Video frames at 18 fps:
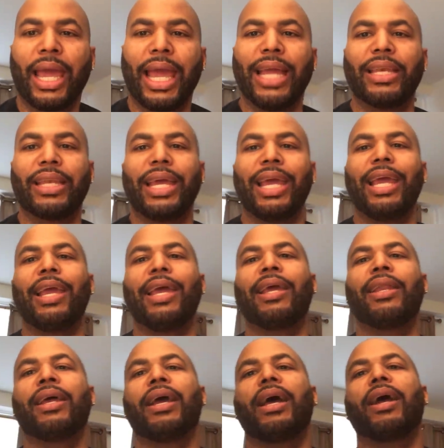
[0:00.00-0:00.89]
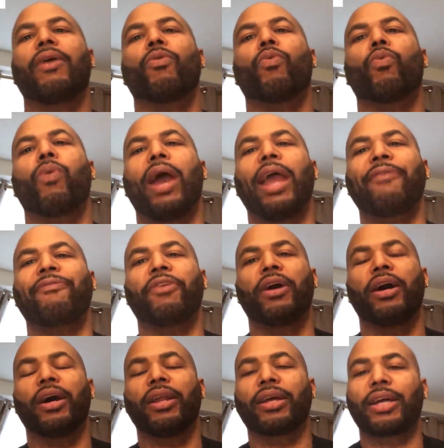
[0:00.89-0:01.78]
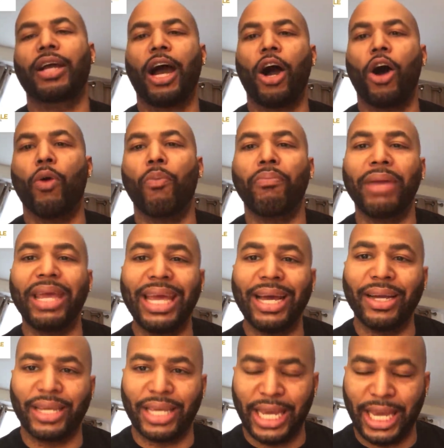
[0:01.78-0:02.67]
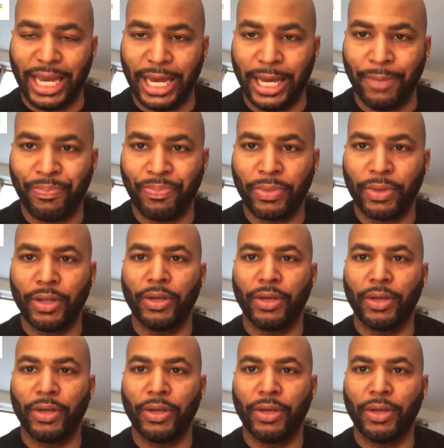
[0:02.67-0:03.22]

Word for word: and then wait for her to call me again.